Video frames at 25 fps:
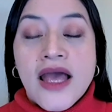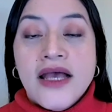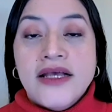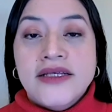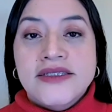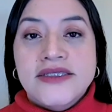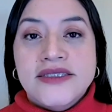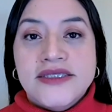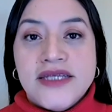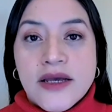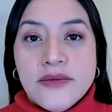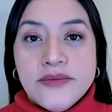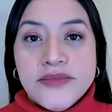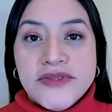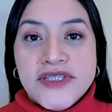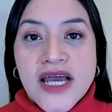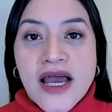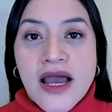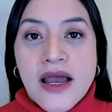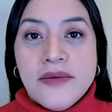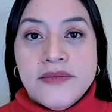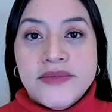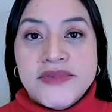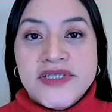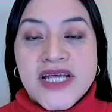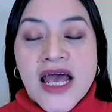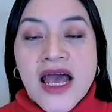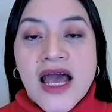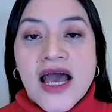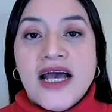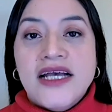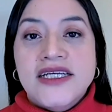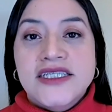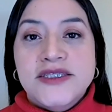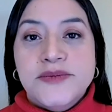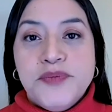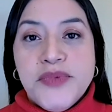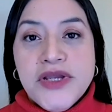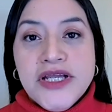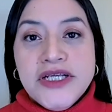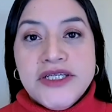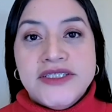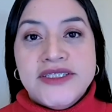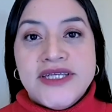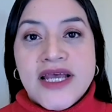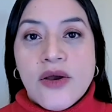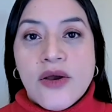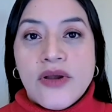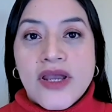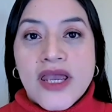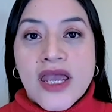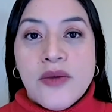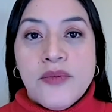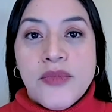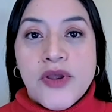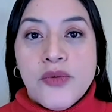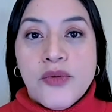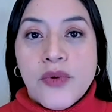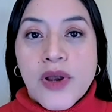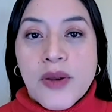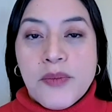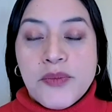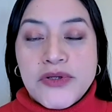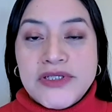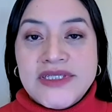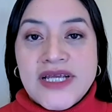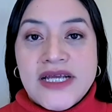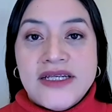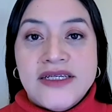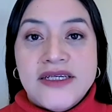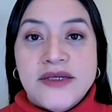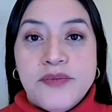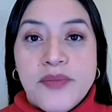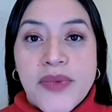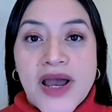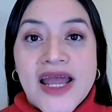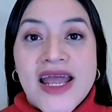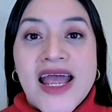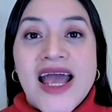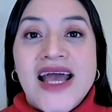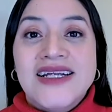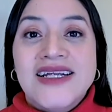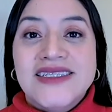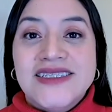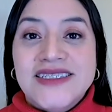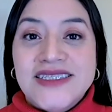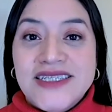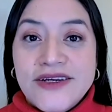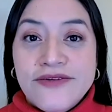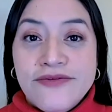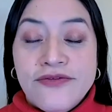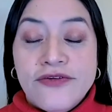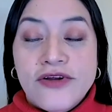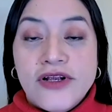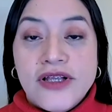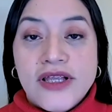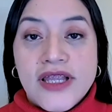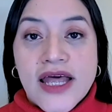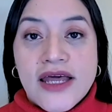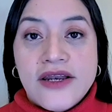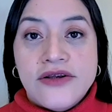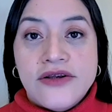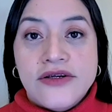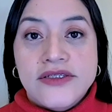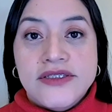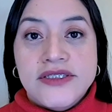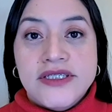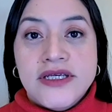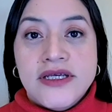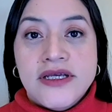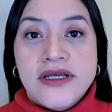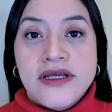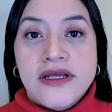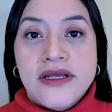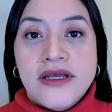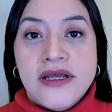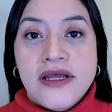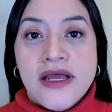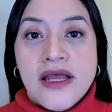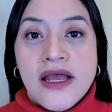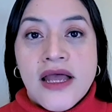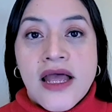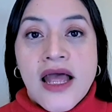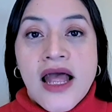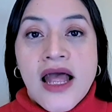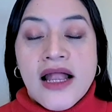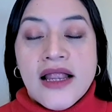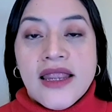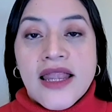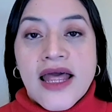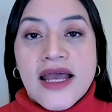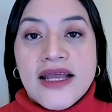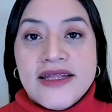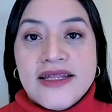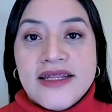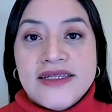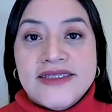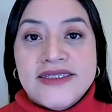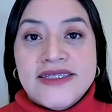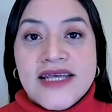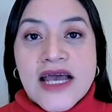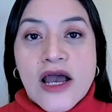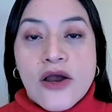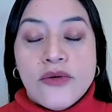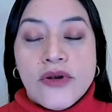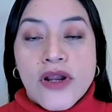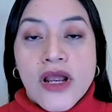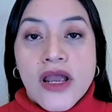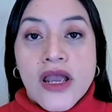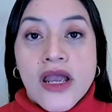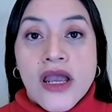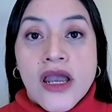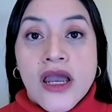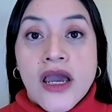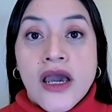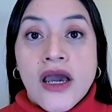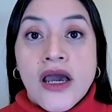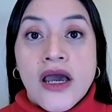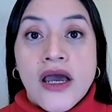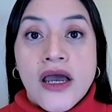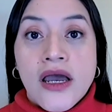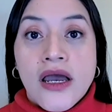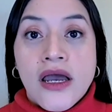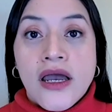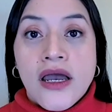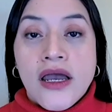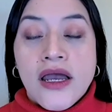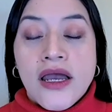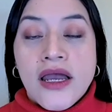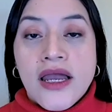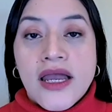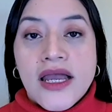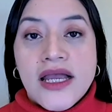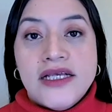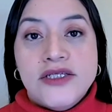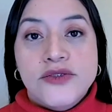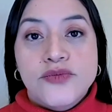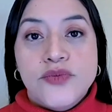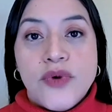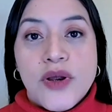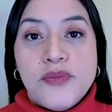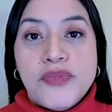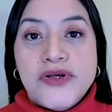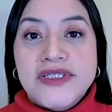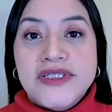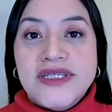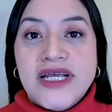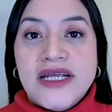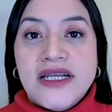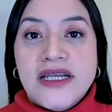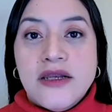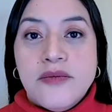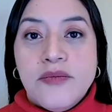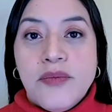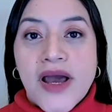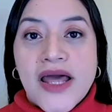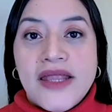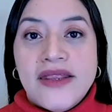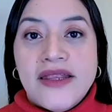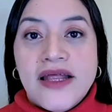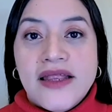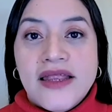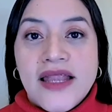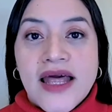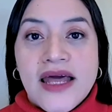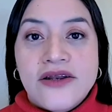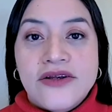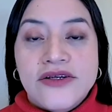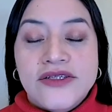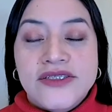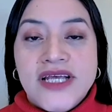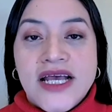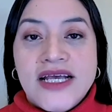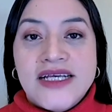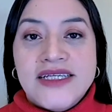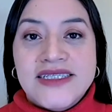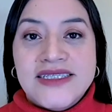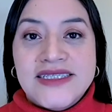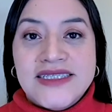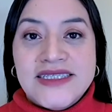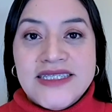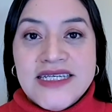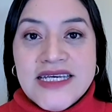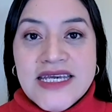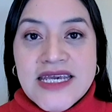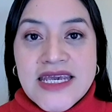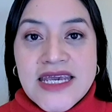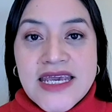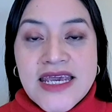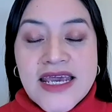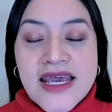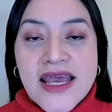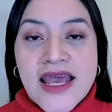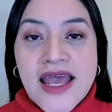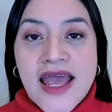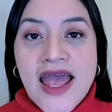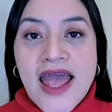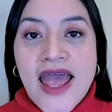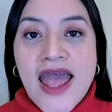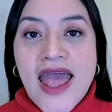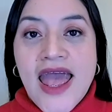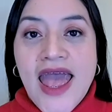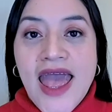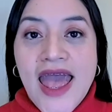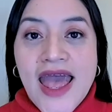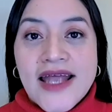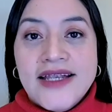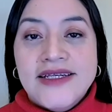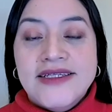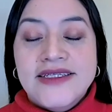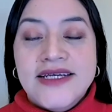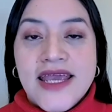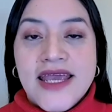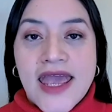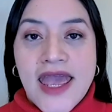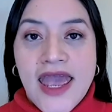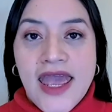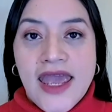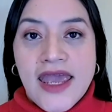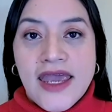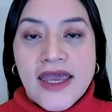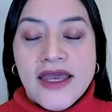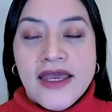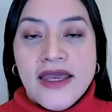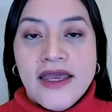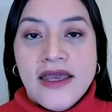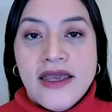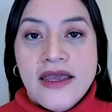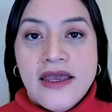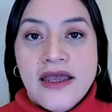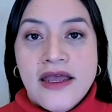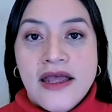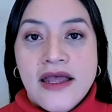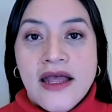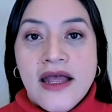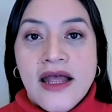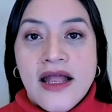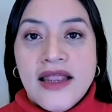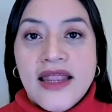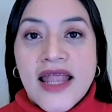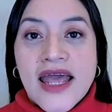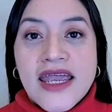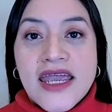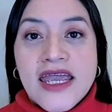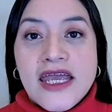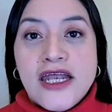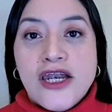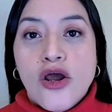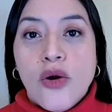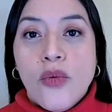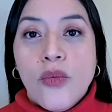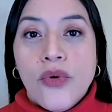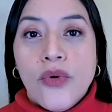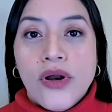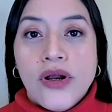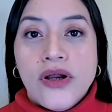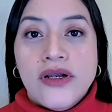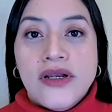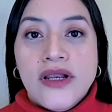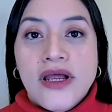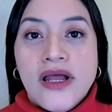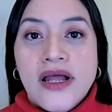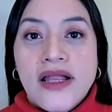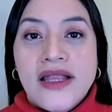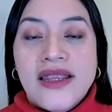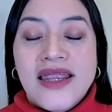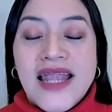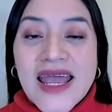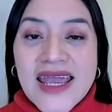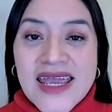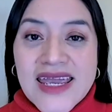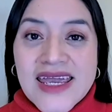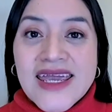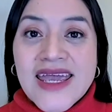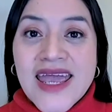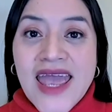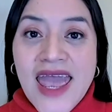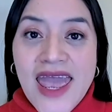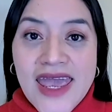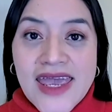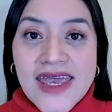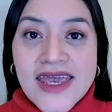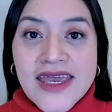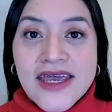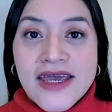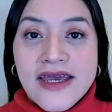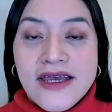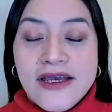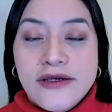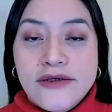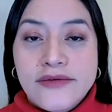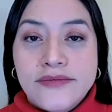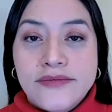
Sometimes a speech sound can be represented by different letters, like the sound K is represented by the letters C and K, like in a word like cake.